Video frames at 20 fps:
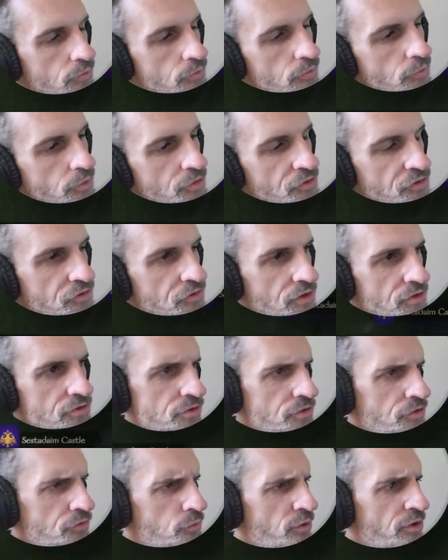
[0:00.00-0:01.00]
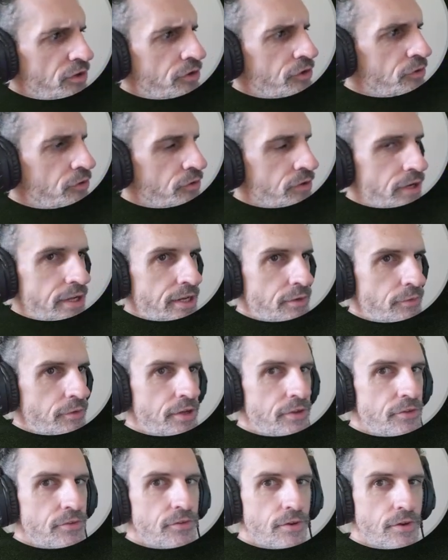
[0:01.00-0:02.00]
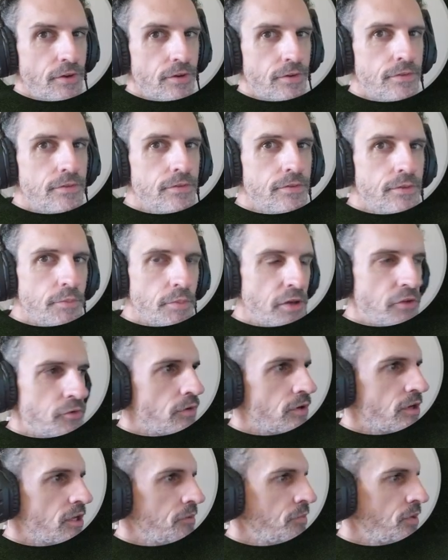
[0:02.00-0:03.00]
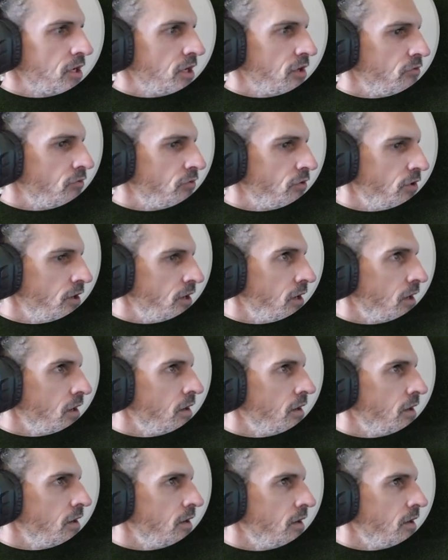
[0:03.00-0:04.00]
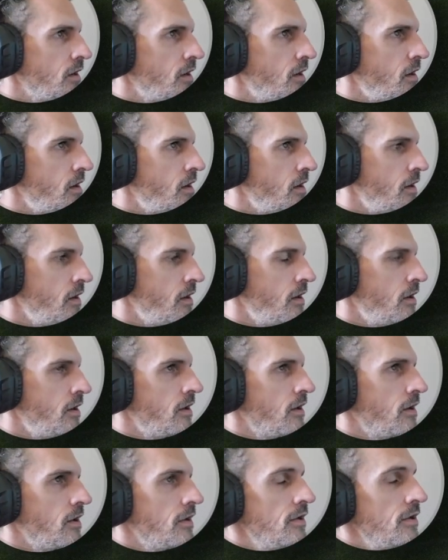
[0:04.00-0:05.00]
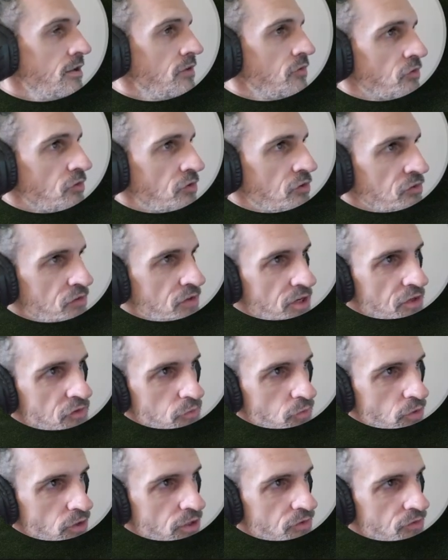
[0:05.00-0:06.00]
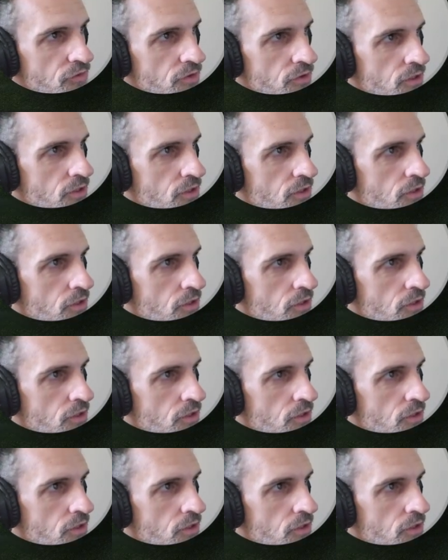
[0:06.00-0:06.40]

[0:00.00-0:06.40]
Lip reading: Which essentially is what you're doing anyway, so you might as well get paid for it. So this next one is a